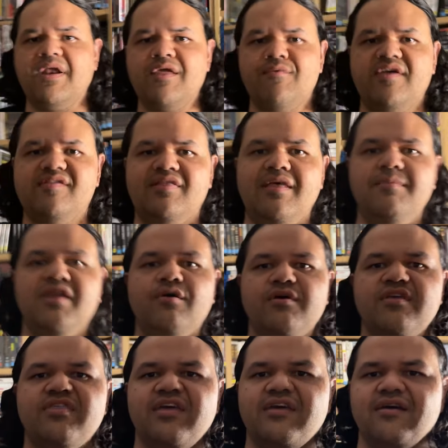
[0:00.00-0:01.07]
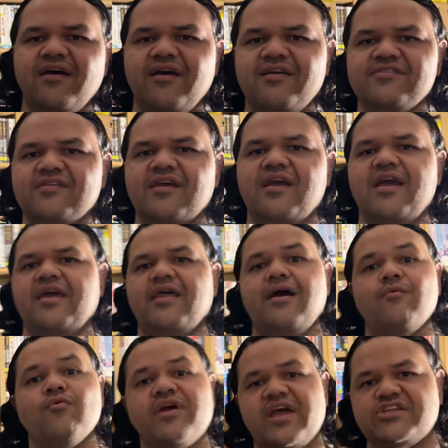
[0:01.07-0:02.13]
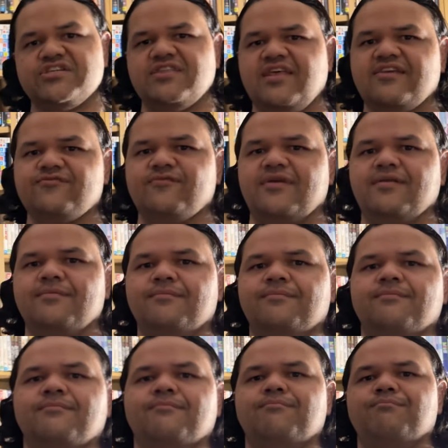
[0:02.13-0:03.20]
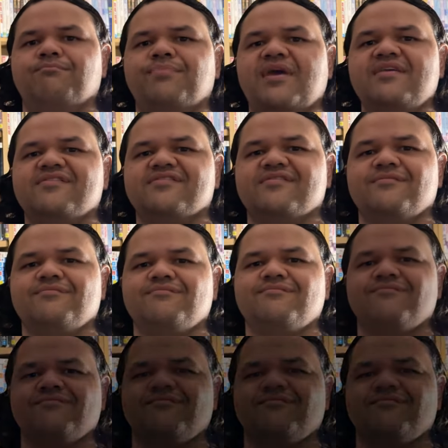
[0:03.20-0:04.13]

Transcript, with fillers: But anyways, let me know what you think, guys, and I will catch you in the next one. Peace.